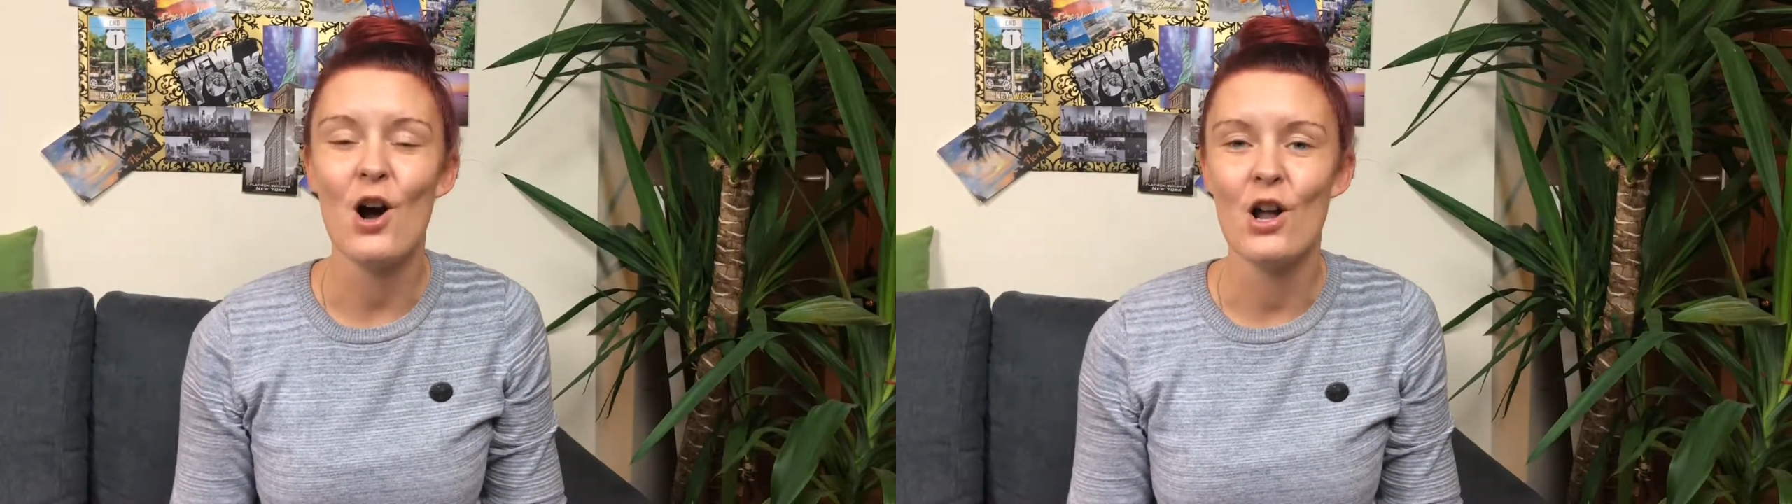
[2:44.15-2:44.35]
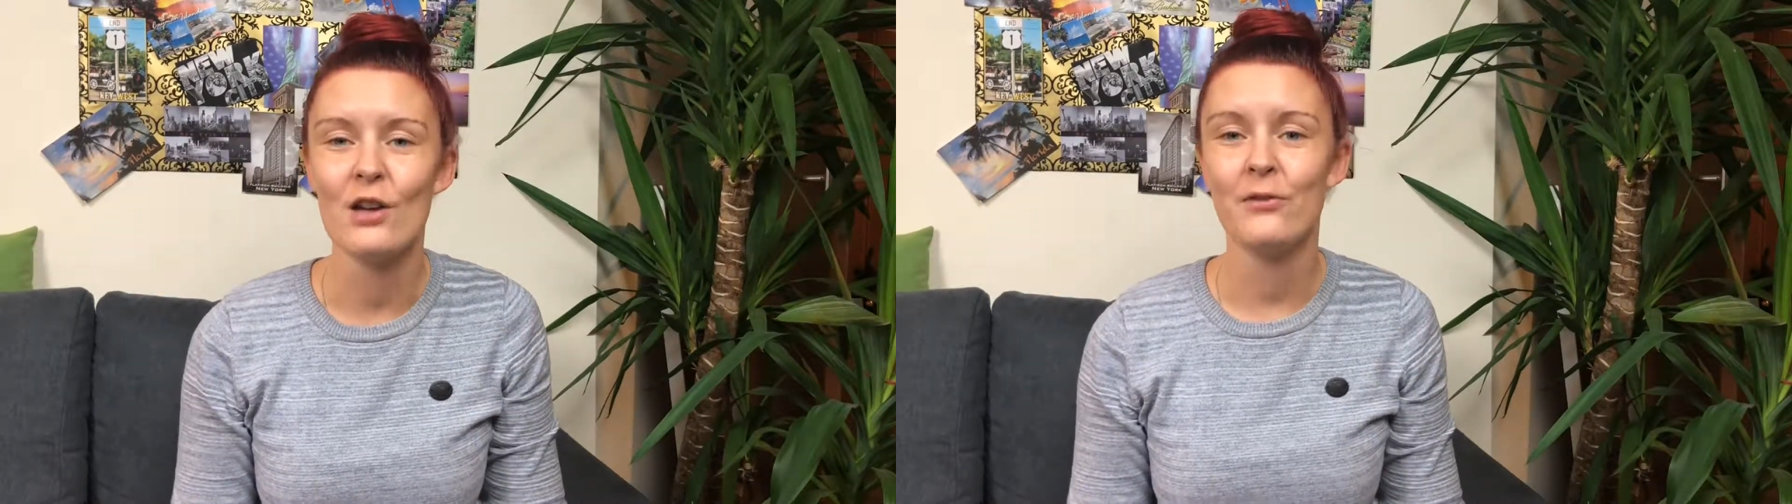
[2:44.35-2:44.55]

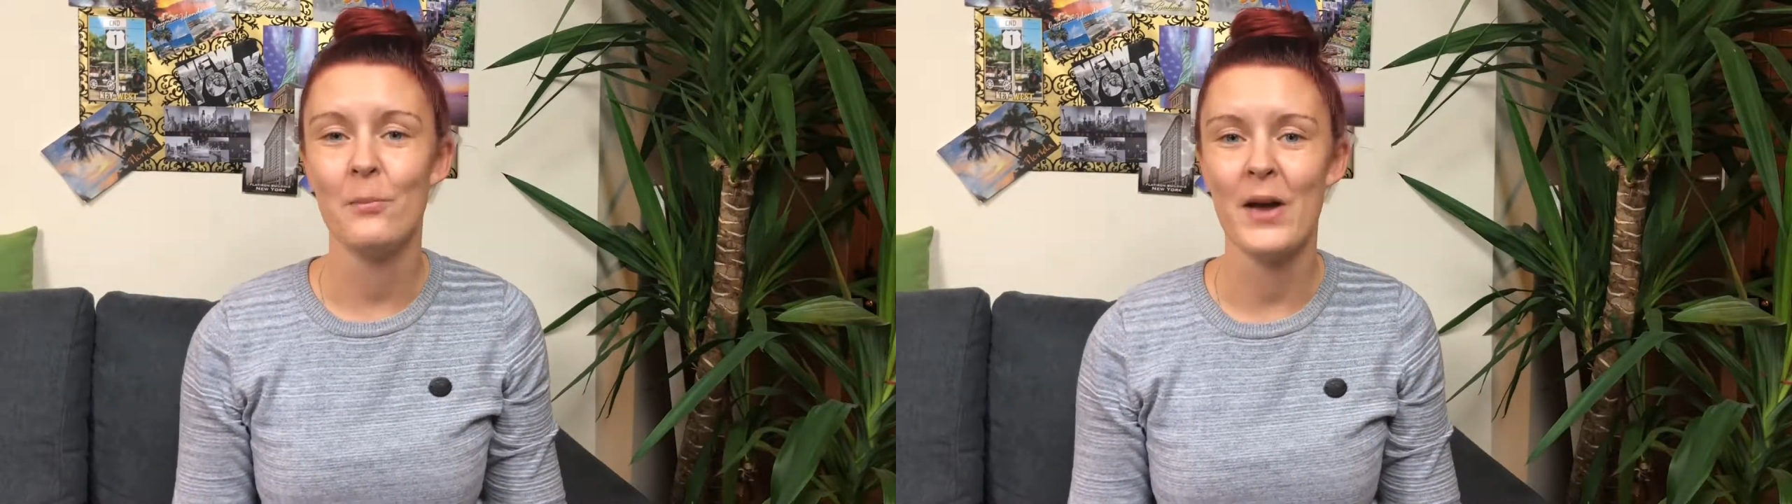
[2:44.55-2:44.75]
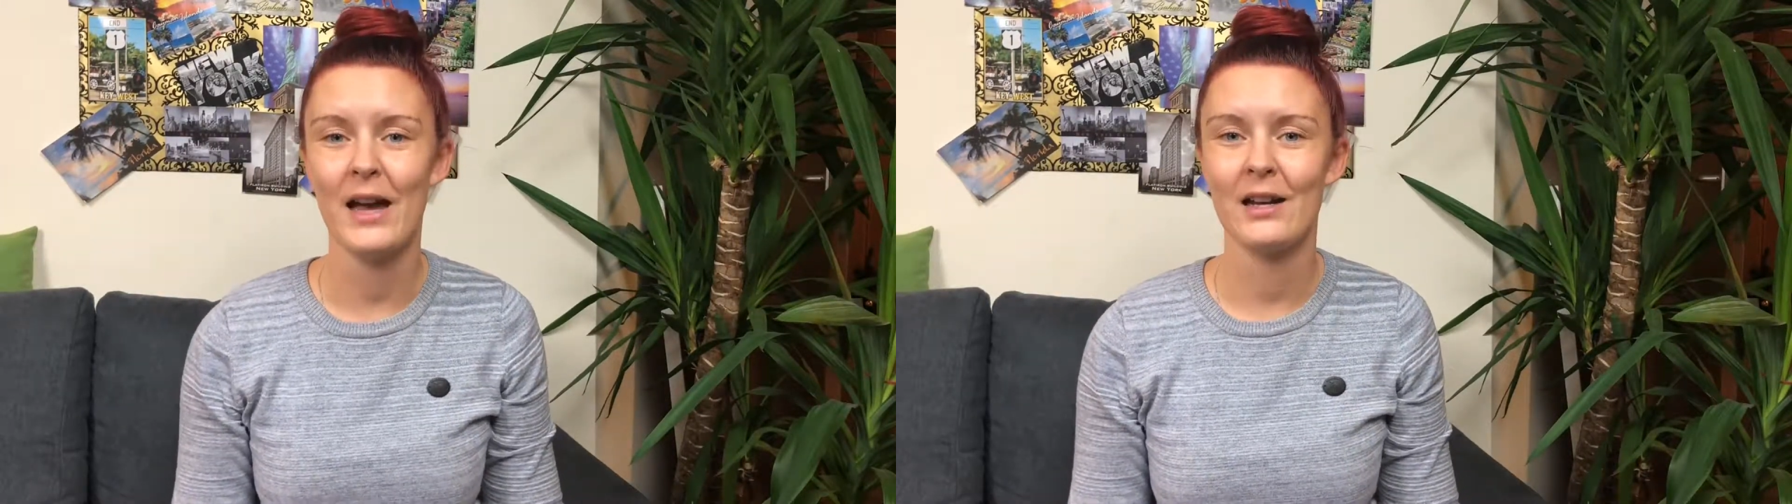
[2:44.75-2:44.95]
all of the
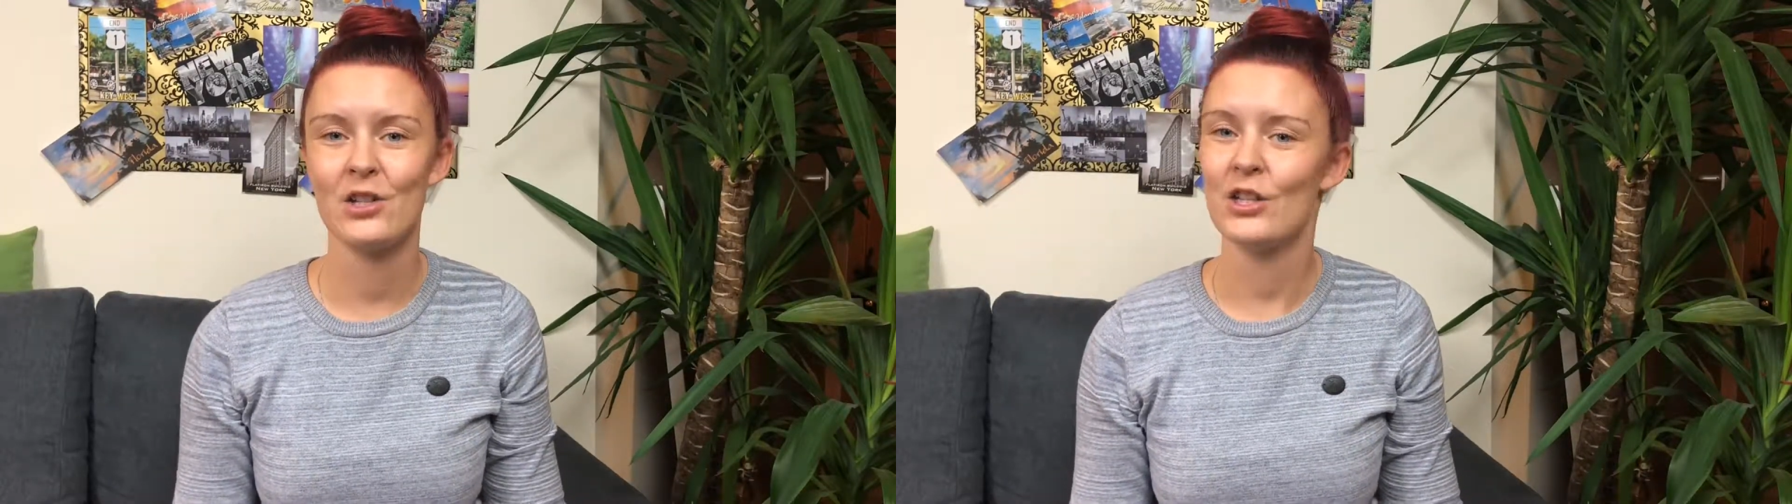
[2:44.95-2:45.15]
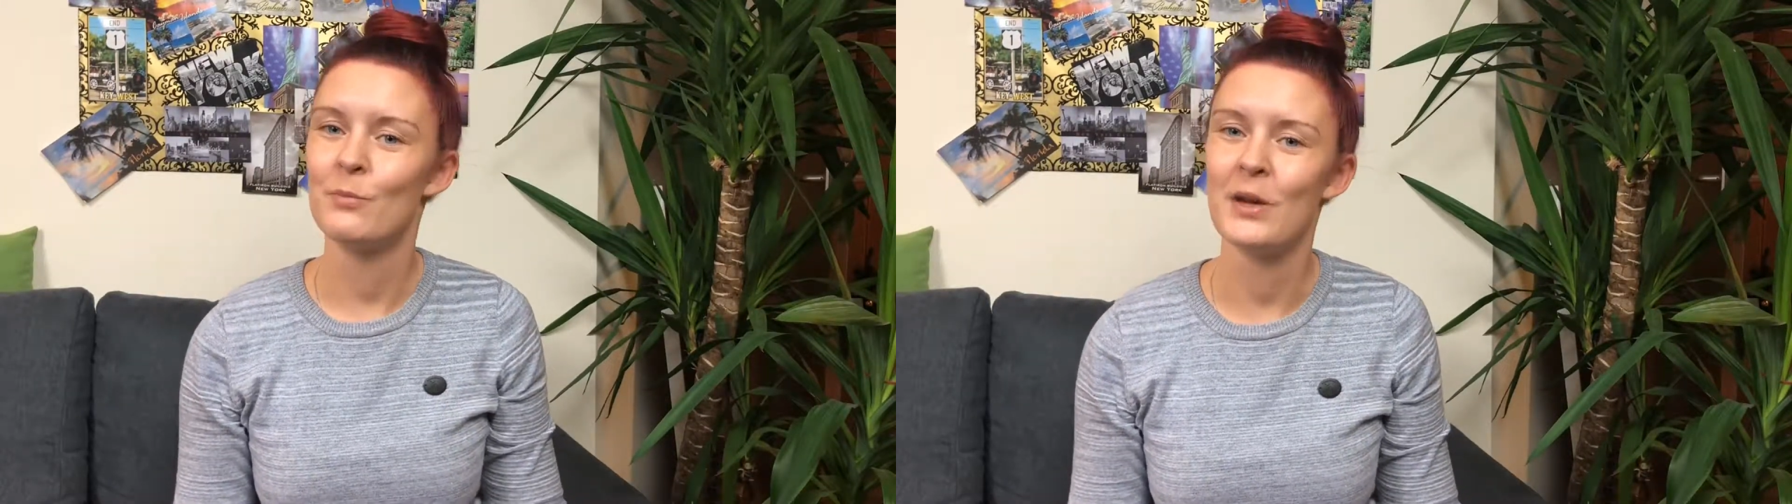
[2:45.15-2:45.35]

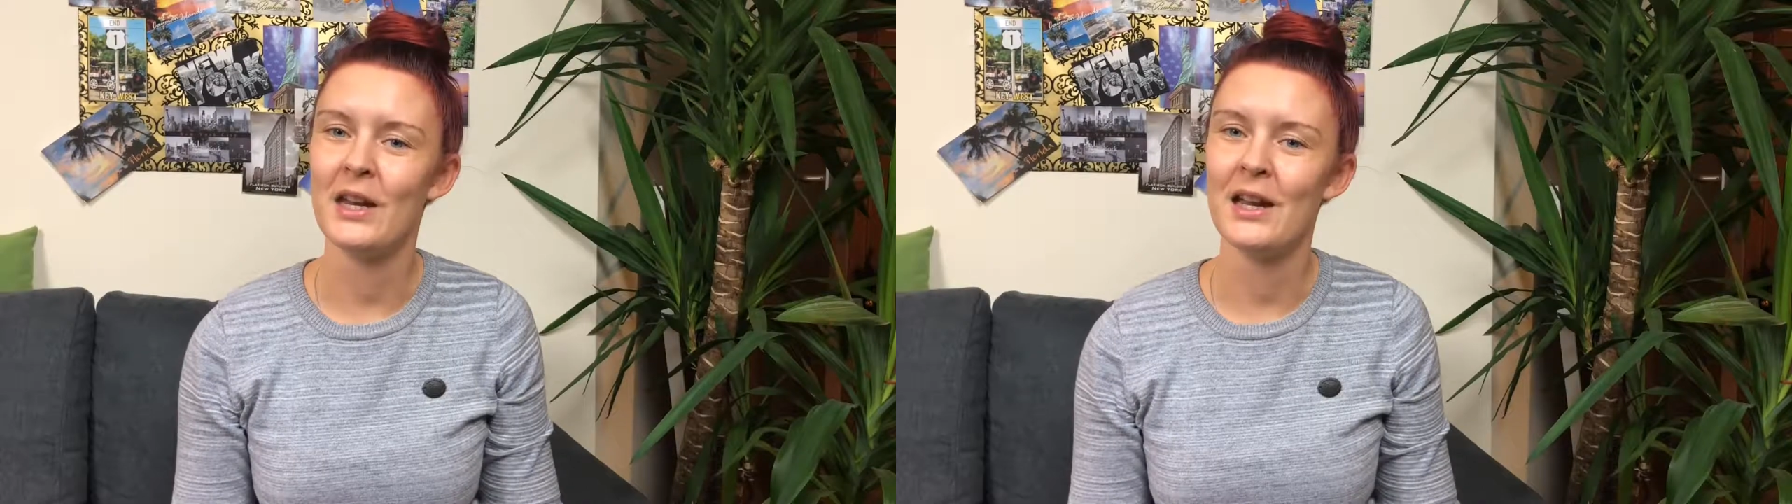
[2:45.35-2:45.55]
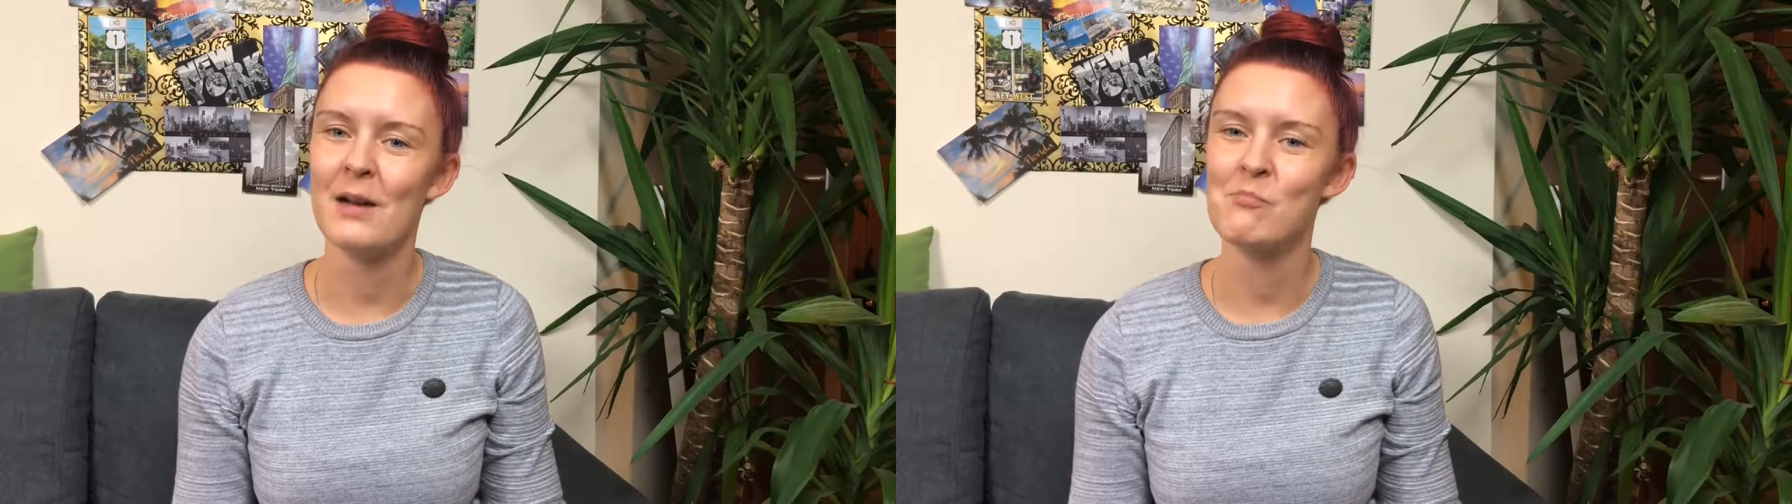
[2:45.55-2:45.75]
packages
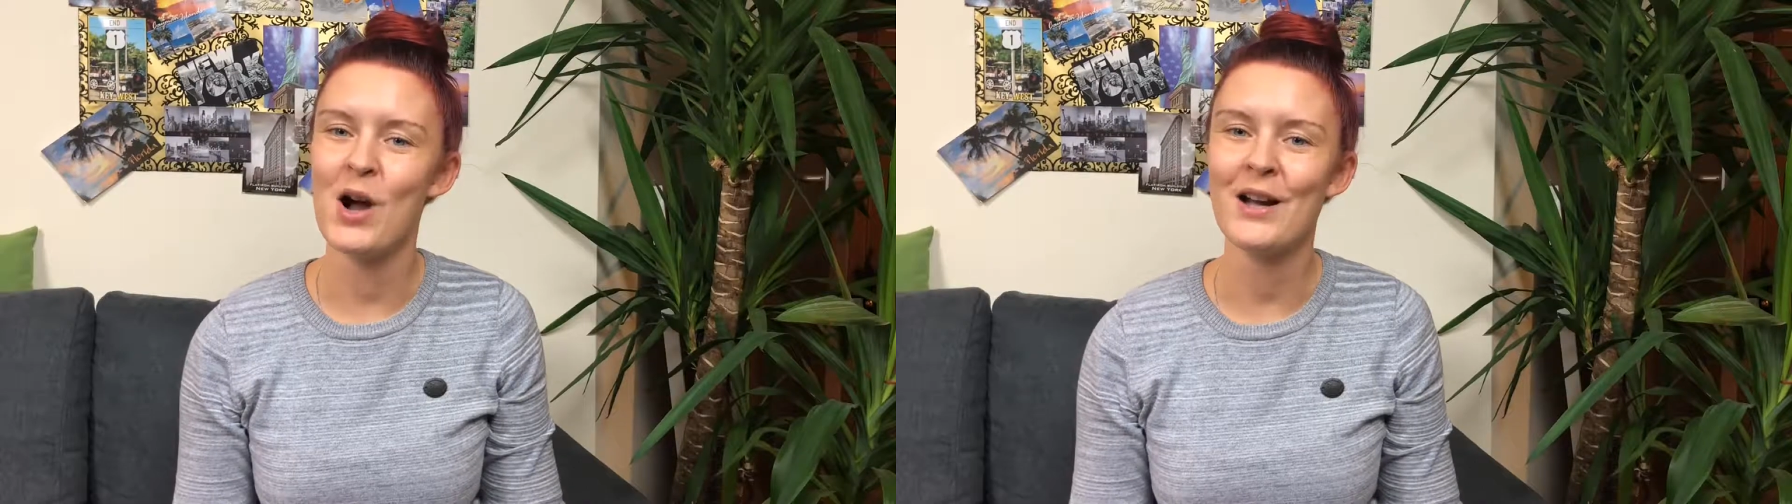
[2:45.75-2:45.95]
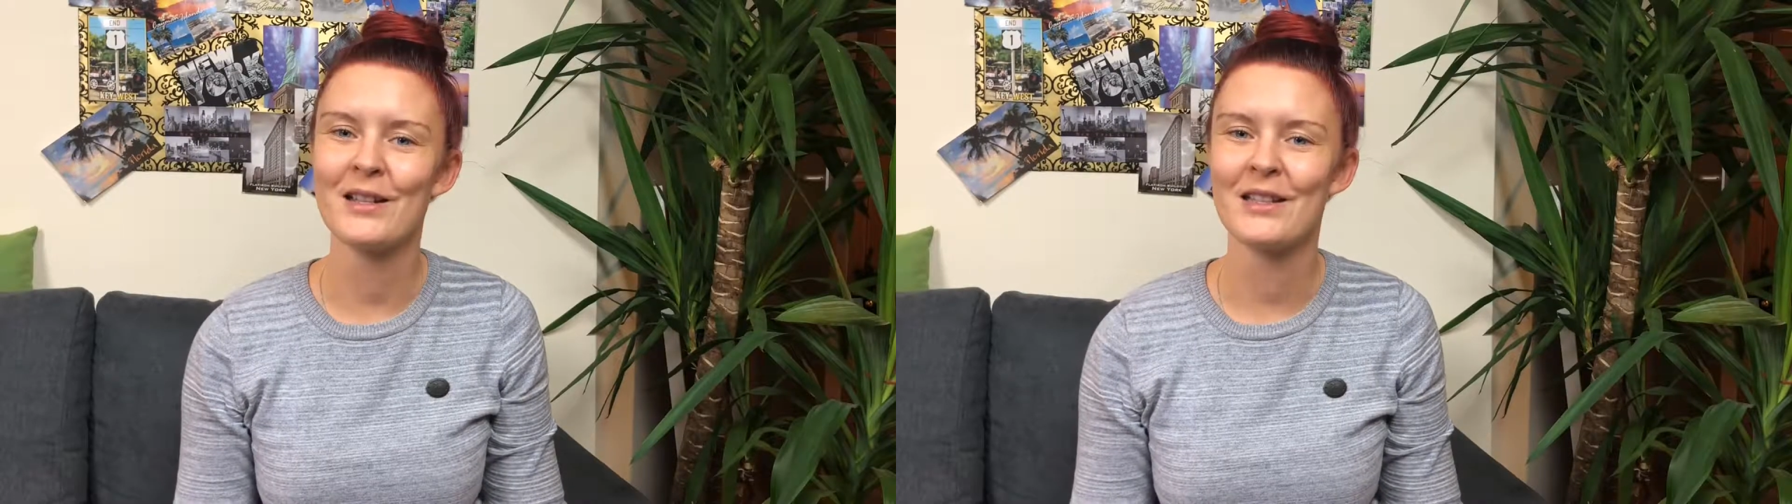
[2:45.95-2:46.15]
being
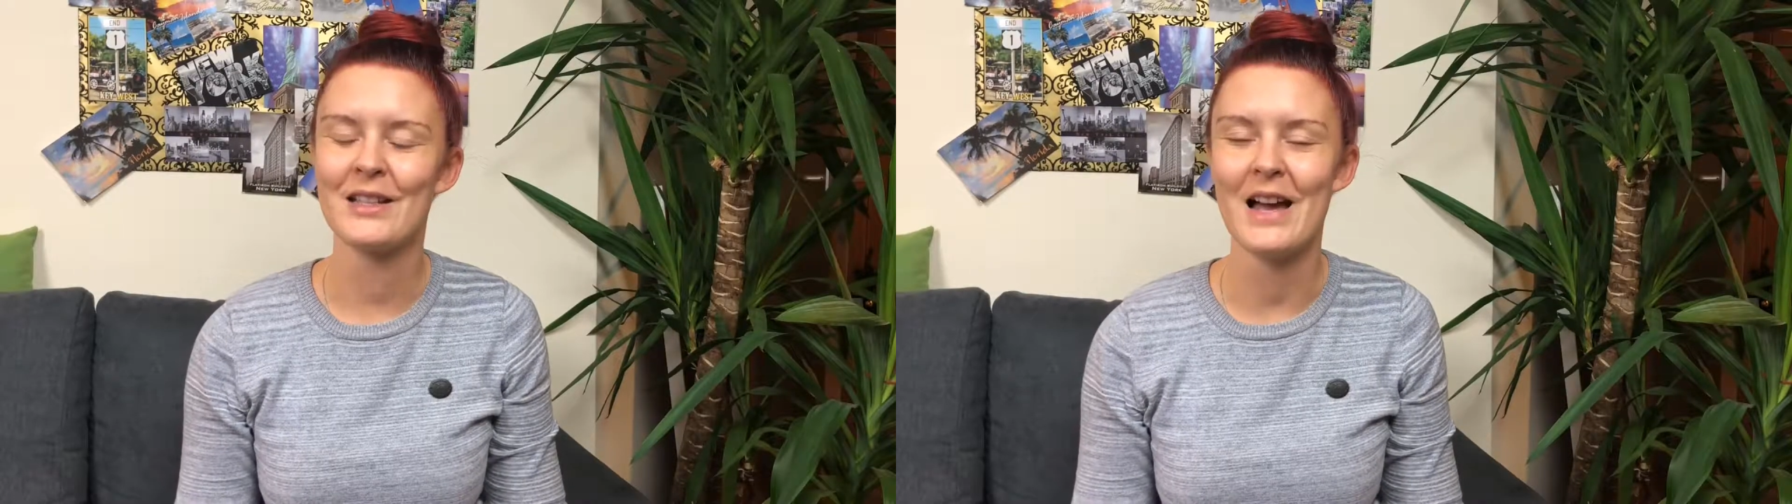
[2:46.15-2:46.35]
unboxed.